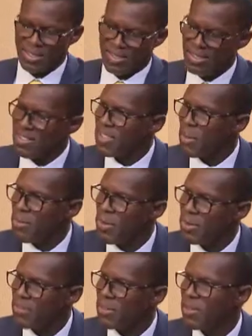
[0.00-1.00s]
is
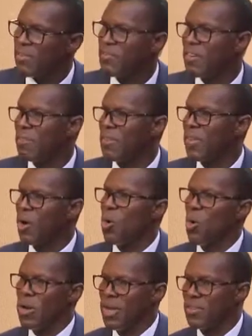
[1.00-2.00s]
separate from the
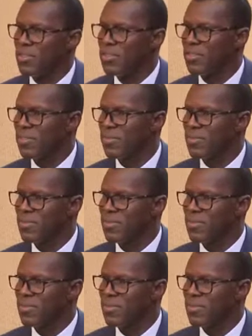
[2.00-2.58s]
owners.